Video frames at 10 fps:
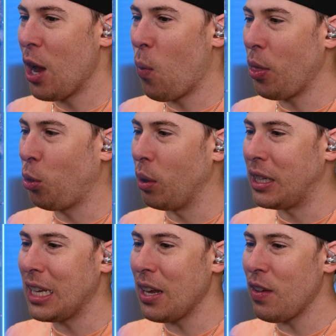It went through the
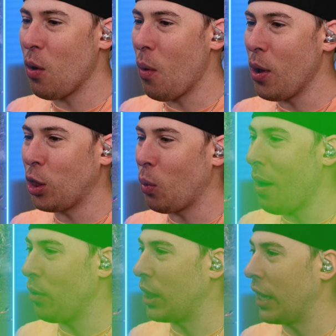TV. It went through
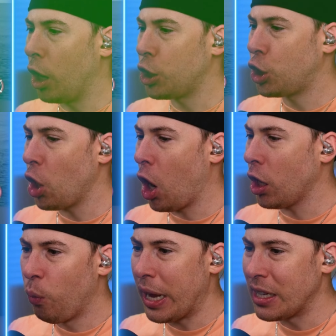everything. A
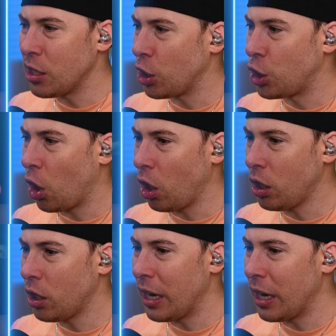shark? Wait, is this a shark?